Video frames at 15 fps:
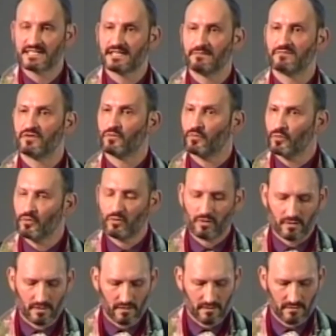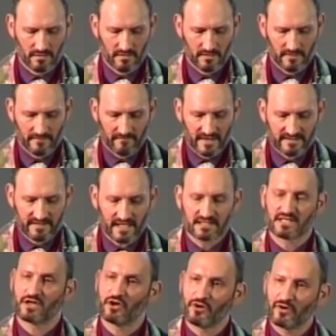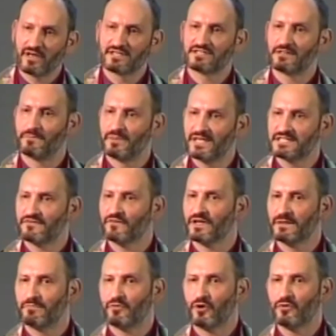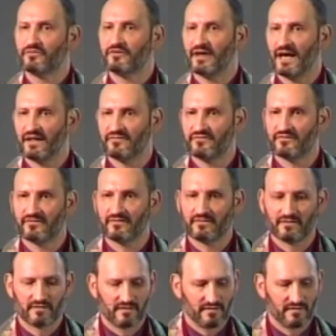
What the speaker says: seem to rule, it takes courage to peacefully protest.